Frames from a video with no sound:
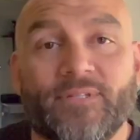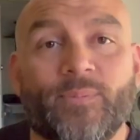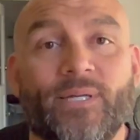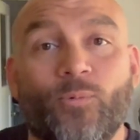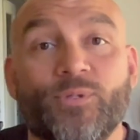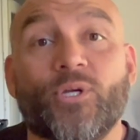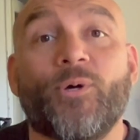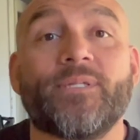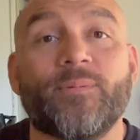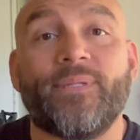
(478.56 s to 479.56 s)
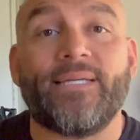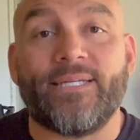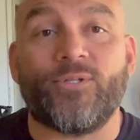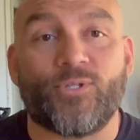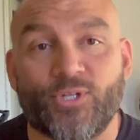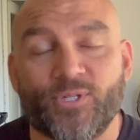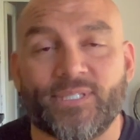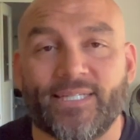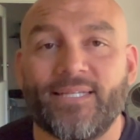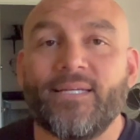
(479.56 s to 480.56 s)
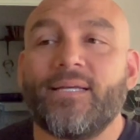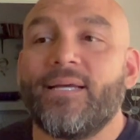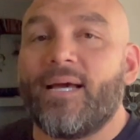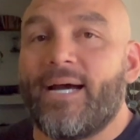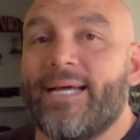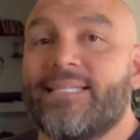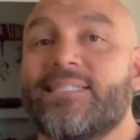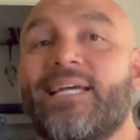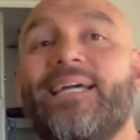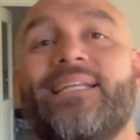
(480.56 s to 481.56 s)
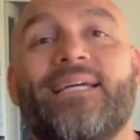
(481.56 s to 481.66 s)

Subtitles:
mudder was going to be in New Jersey, I signed